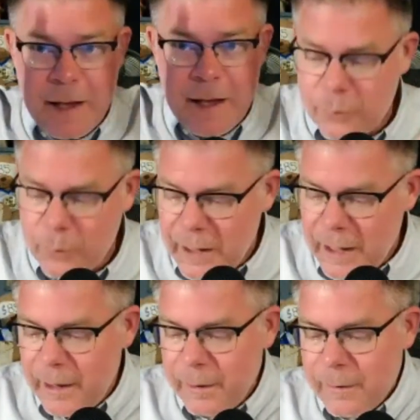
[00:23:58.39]
As
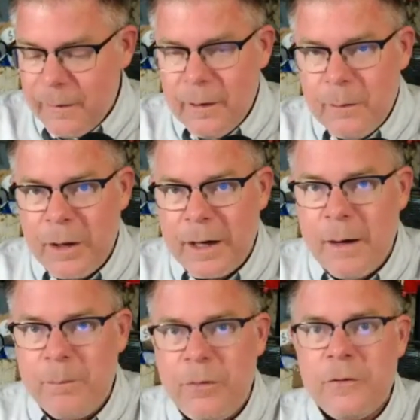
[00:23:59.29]
we pick
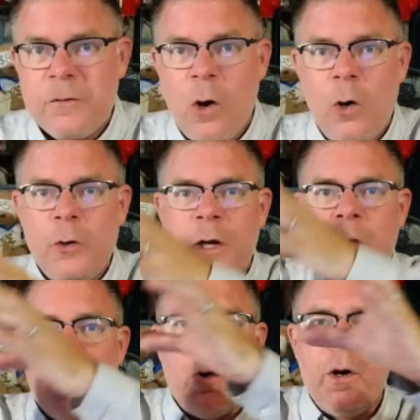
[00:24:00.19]
up this golden
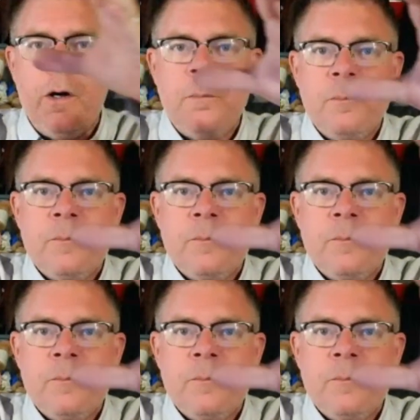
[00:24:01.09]
horn